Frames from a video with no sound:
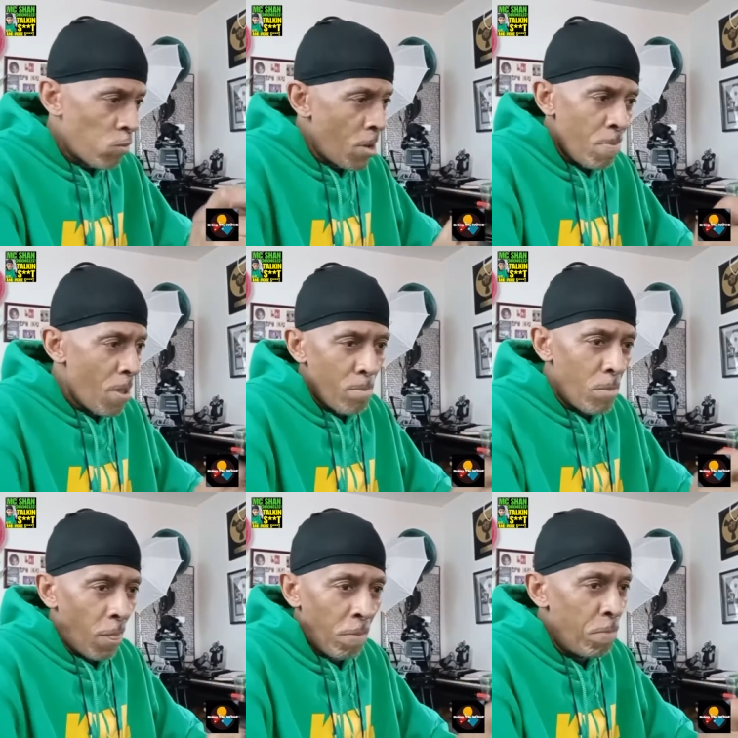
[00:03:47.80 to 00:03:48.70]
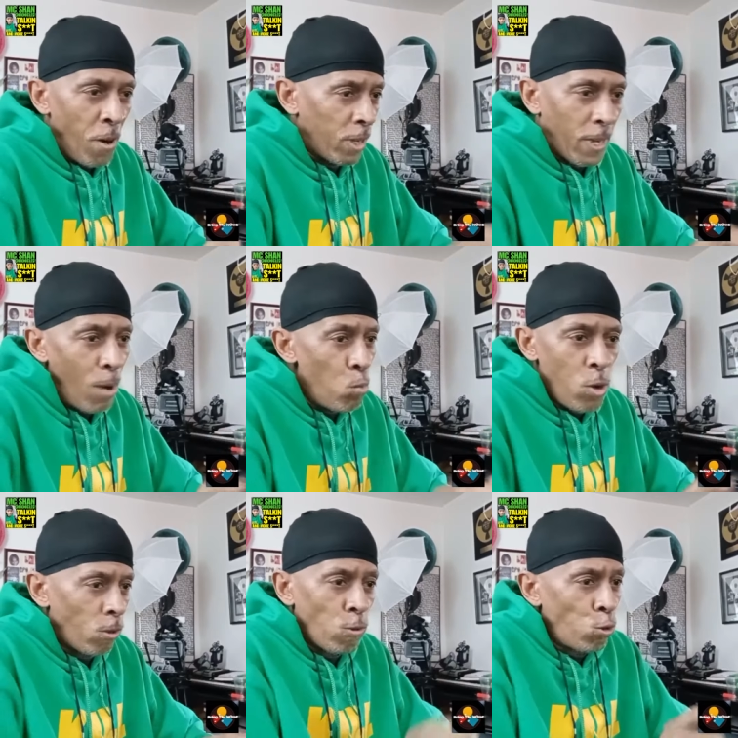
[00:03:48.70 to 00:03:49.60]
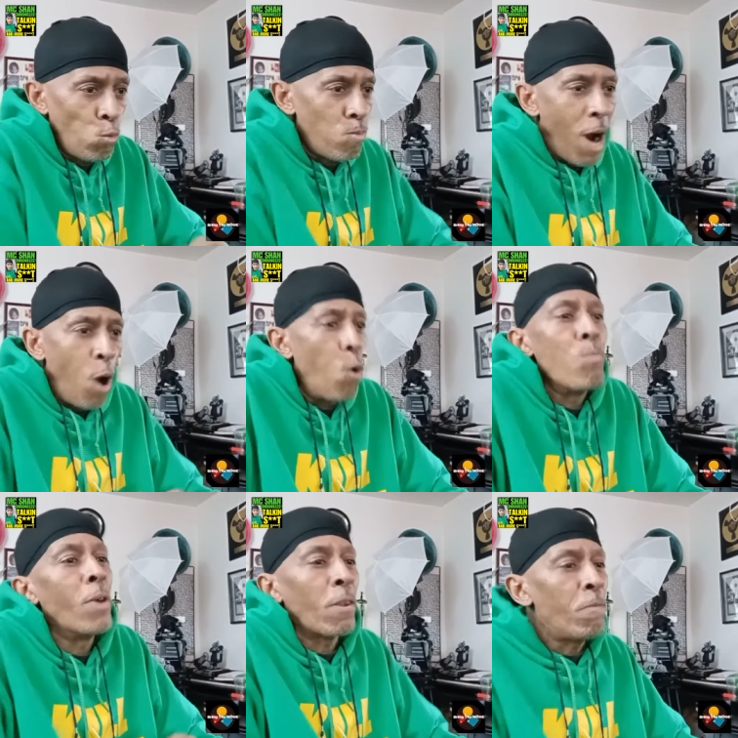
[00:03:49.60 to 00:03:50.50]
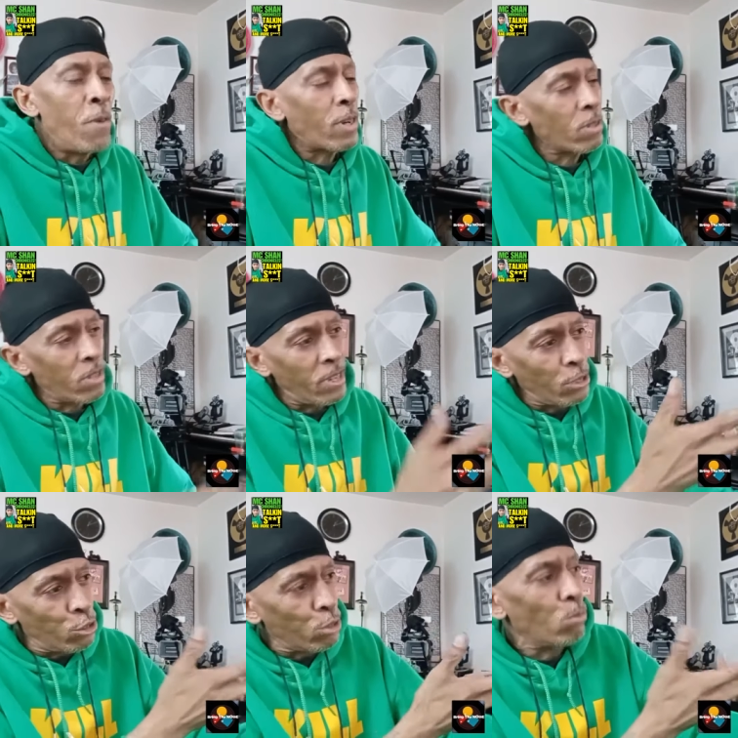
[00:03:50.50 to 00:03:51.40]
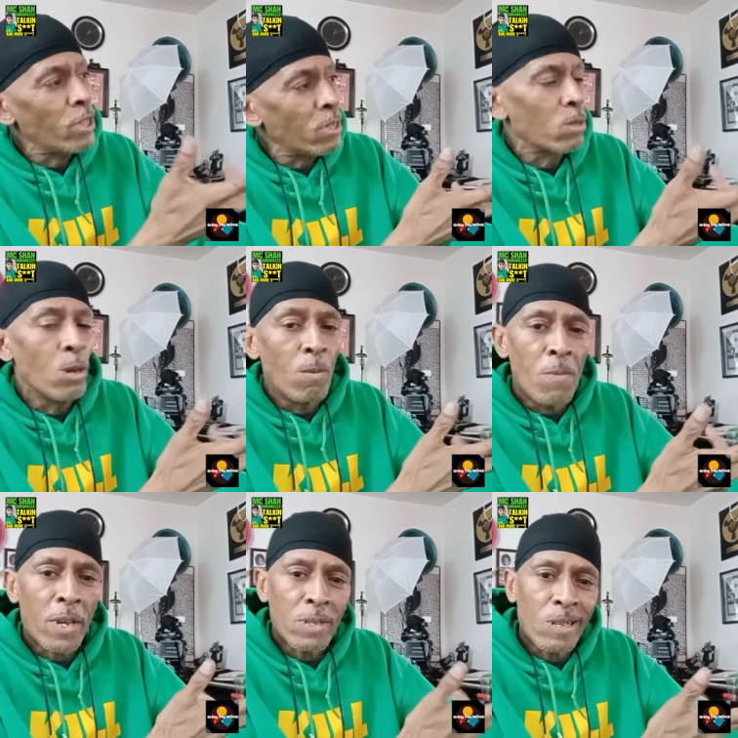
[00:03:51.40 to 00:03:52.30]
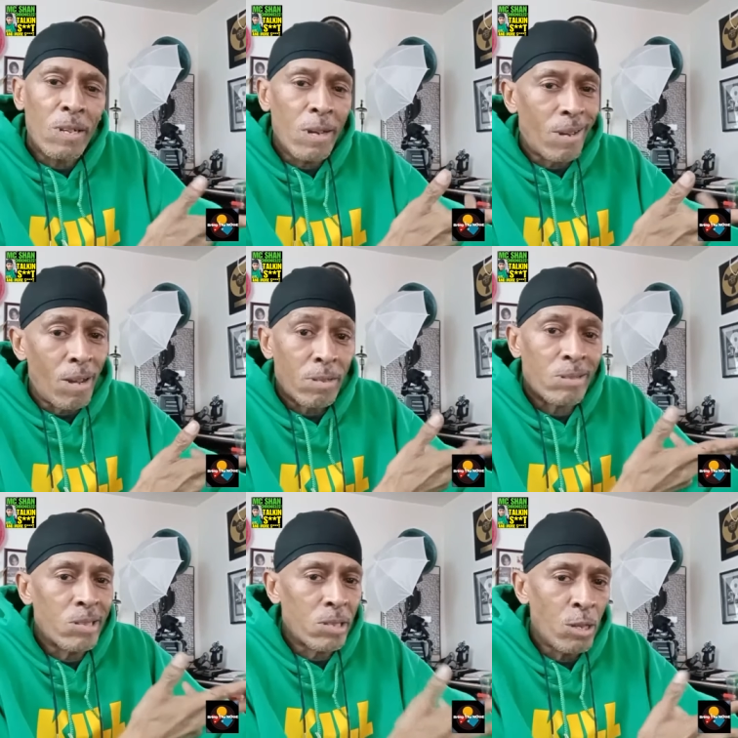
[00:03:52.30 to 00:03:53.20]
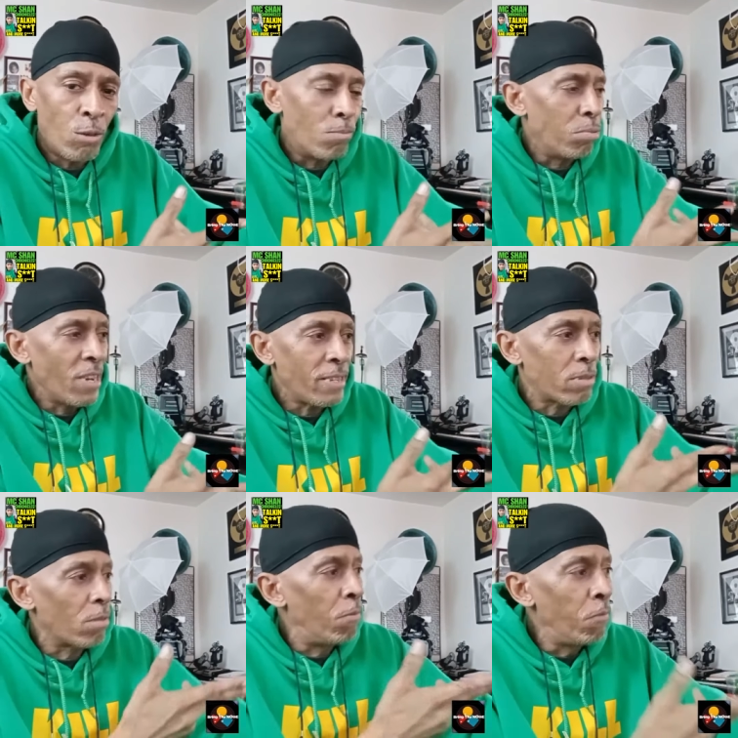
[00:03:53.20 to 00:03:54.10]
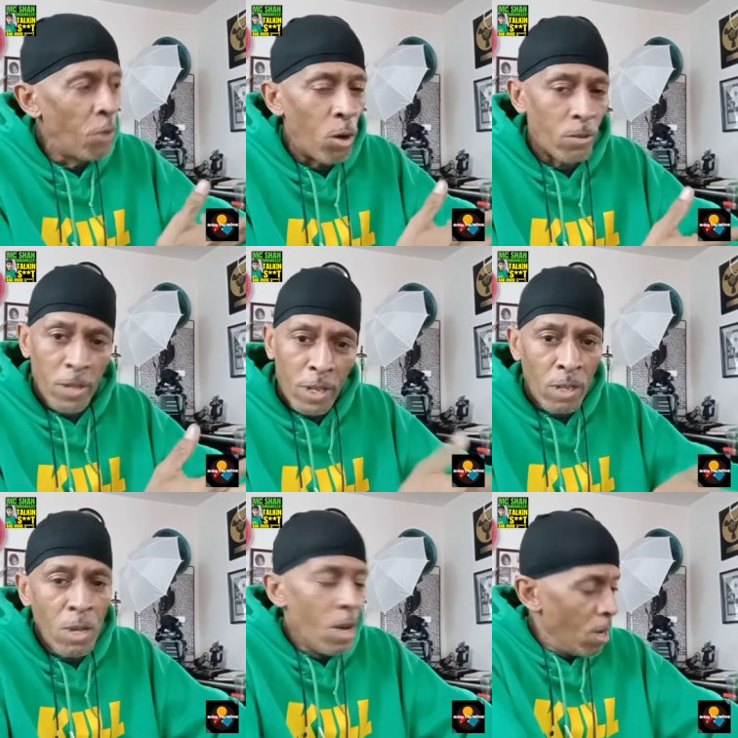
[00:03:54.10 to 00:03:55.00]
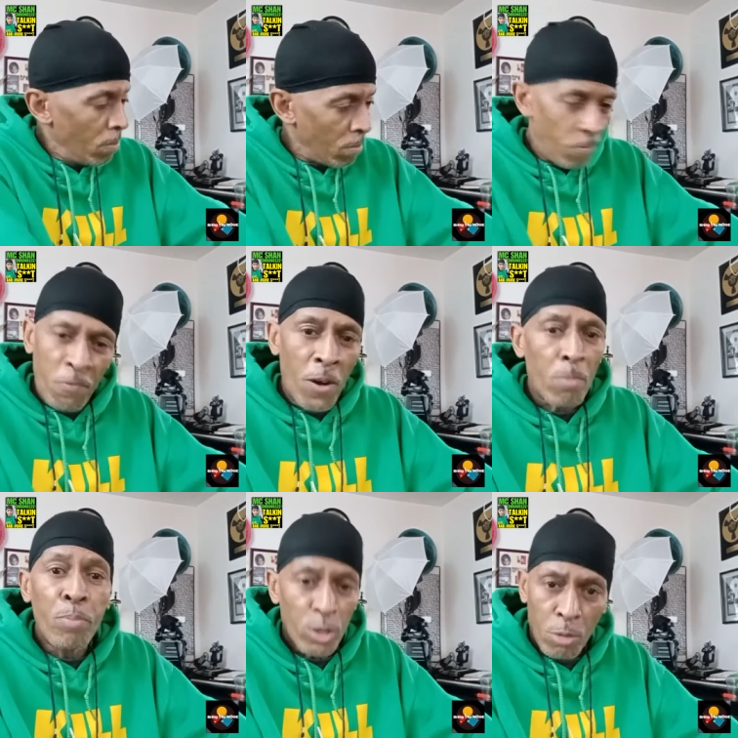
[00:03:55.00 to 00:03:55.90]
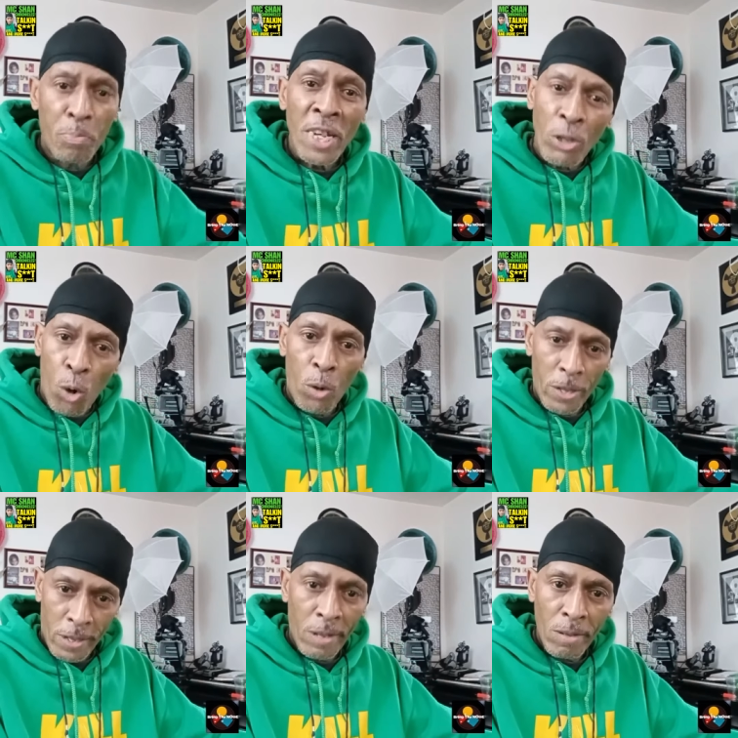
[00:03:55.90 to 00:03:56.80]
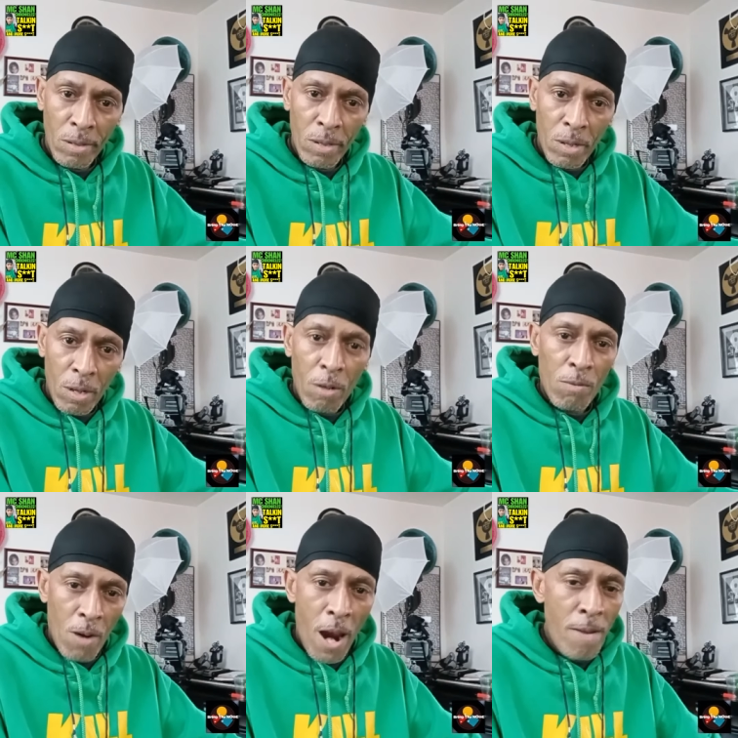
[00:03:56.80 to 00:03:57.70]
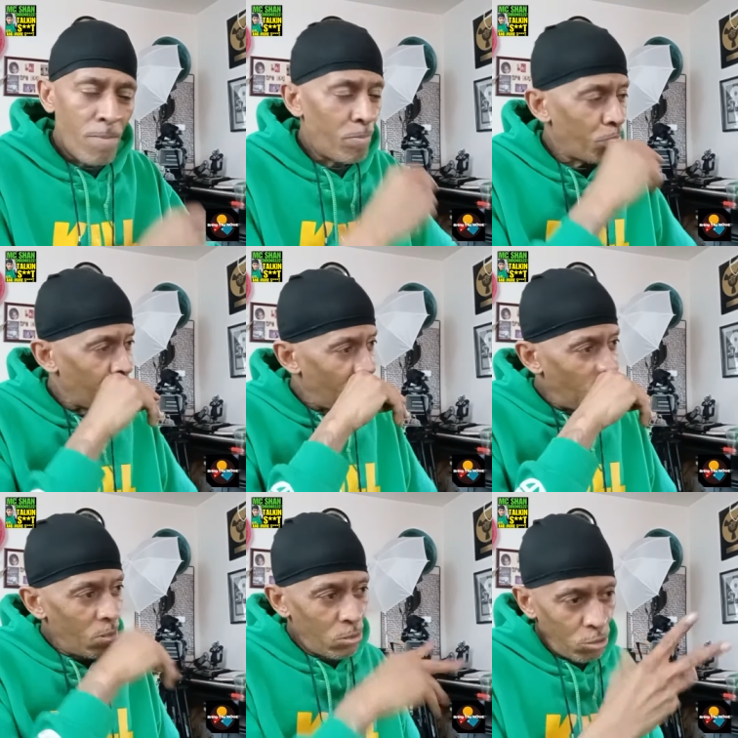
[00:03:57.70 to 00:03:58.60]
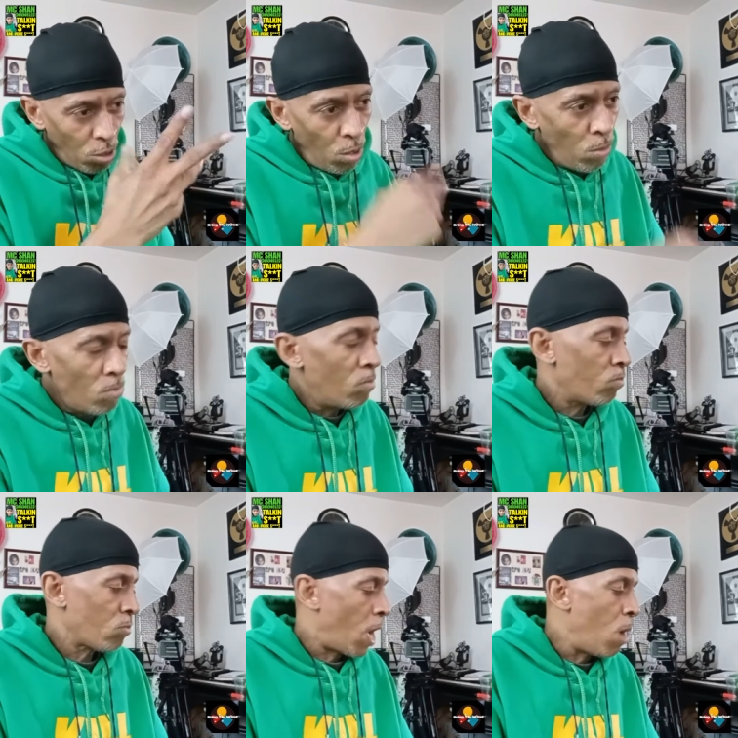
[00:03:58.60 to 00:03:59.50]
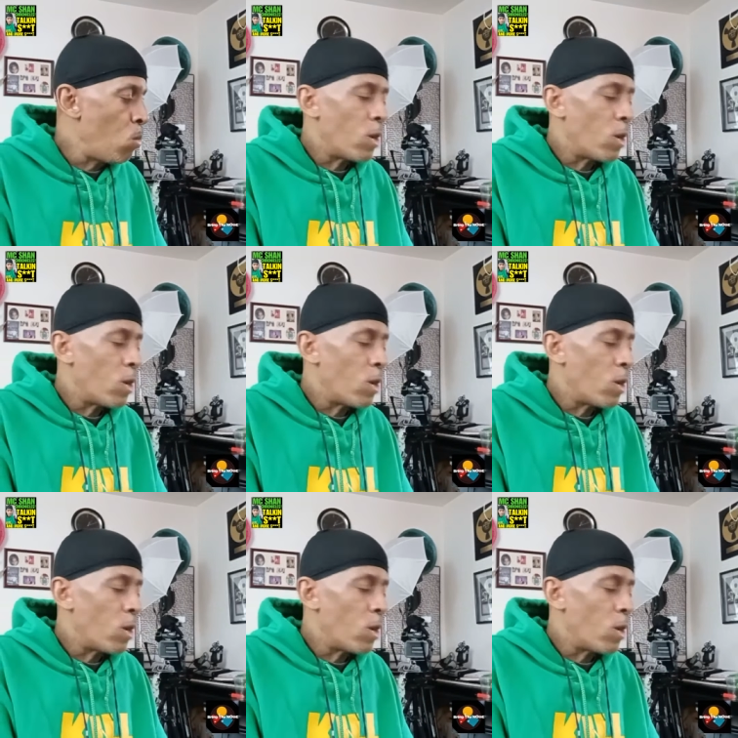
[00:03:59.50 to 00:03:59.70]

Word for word: written that motherfucking I wanted to do my own motherfucking thing and show these little niggas that nigga I could still blaze the fuck, nigga. Fuck, put the beat on, nigga. Right? So, I